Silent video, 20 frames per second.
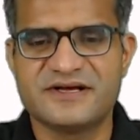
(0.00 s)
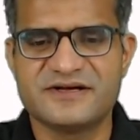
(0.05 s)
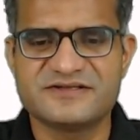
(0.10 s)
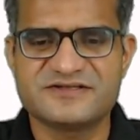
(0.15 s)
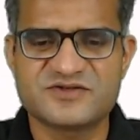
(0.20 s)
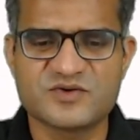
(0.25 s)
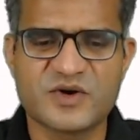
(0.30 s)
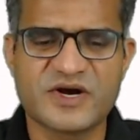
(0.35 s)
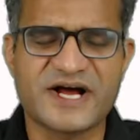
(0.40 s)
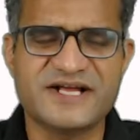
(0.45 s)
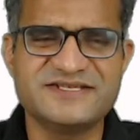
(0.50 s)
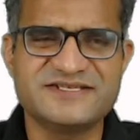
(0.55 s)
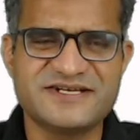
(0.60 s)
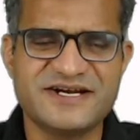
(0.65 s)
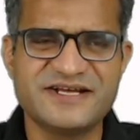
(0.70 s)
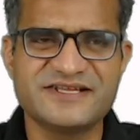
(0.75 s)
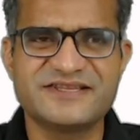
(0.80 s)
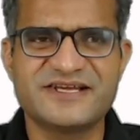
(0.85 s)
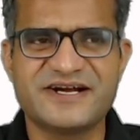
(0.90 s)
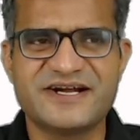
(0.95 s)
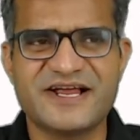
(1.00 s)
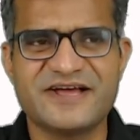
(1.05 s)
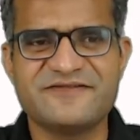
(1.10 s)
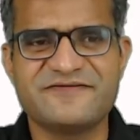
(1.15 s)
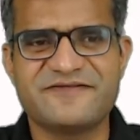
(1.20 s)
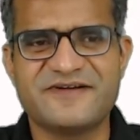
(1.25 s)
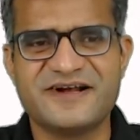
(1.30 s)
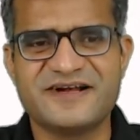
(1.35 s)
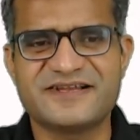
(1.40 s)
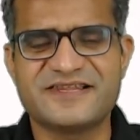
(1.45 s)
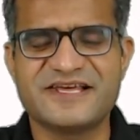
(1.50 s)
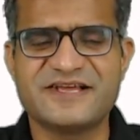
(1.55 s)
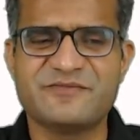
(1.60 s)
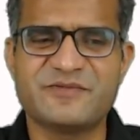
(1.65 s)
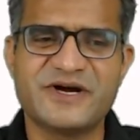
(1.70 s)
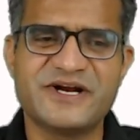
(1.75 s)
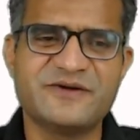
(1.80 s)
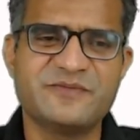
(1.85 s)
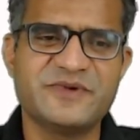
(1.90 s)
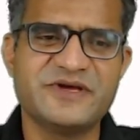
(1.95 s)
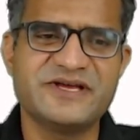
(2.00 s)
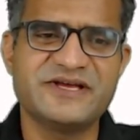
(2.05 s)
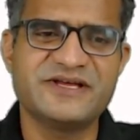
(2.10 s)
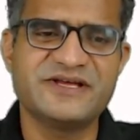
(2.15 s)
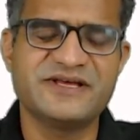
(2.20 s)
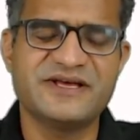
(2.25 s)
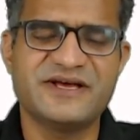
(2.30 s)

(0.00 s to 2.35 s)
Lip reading: So considering that, I felt there might be